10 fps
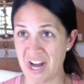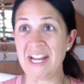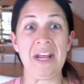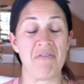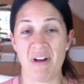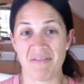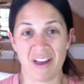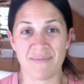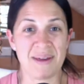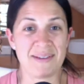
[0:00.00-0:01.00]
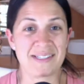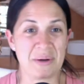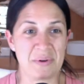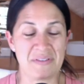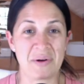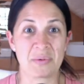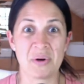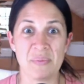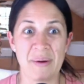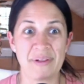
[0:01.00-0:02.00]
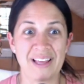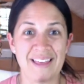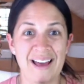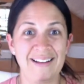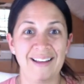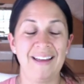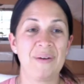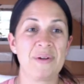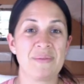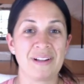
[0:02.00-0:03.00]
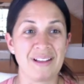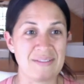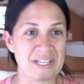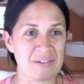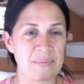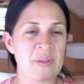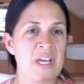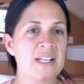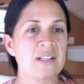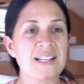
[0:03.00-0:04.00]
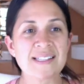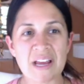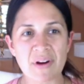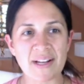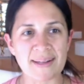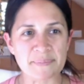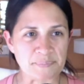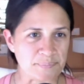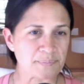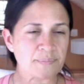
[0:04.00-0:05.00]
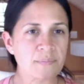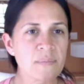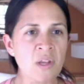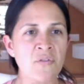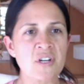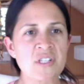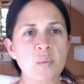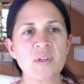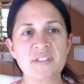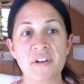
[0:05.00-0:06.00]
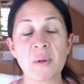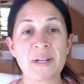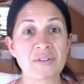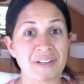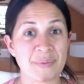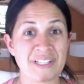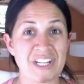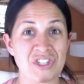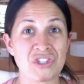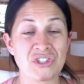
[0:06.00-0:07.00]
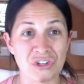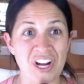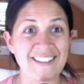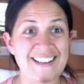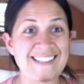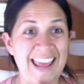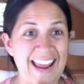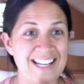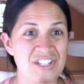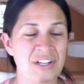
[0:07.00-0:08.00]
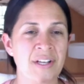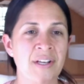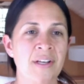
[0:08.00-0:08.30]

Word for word: for any of my five babies that I would have had a roadmap like that. It would have been a lifesaver. So let's dive right in. First, with developmental expectations during this age.